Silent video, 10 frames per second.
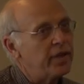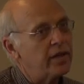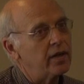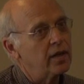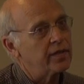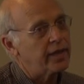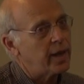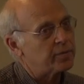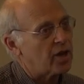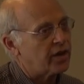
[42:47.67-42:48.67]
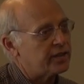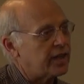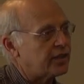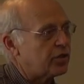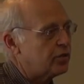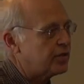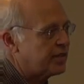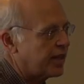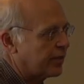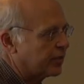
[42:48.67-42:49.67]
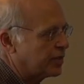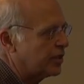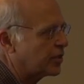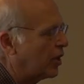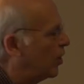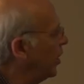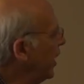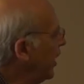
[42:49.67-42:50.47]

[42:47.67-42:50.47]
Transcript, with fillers: been the campus architect at U C San Francisco,